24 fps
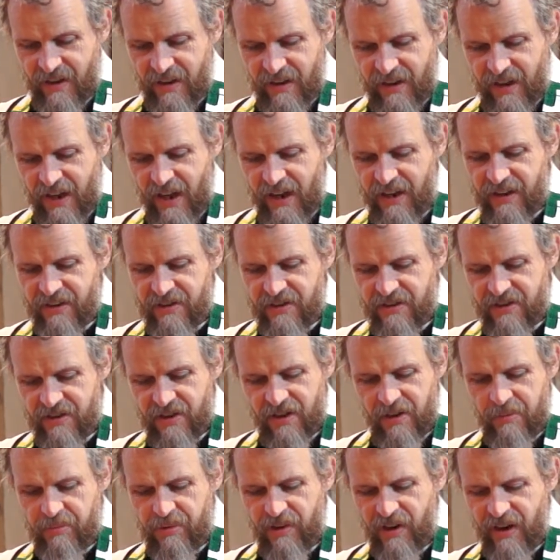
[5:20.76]
Kings to the
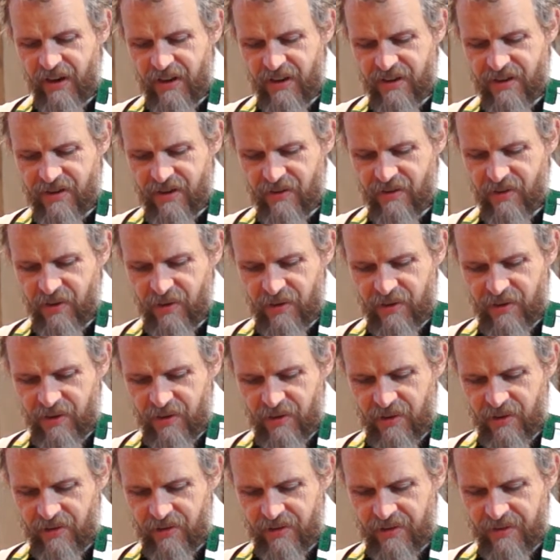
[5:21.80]
brightness of your
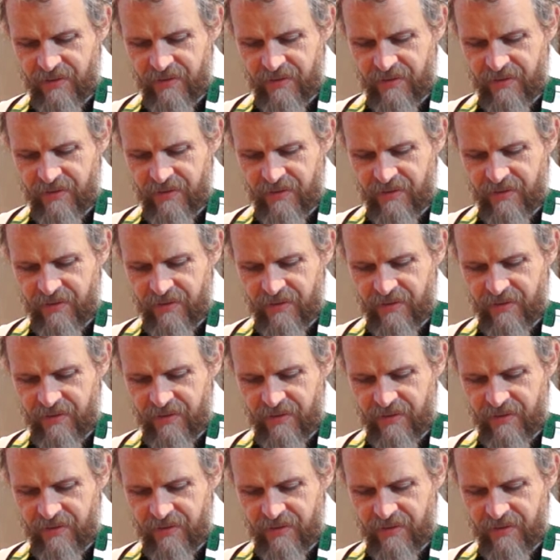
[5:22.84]
dawn.